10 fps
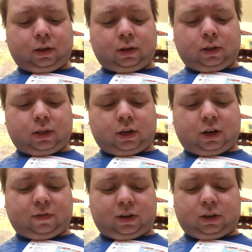See the
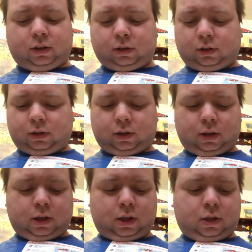difference?
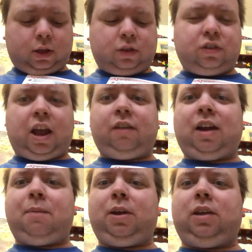The
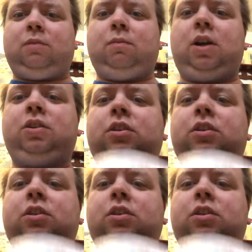jackrabbit is much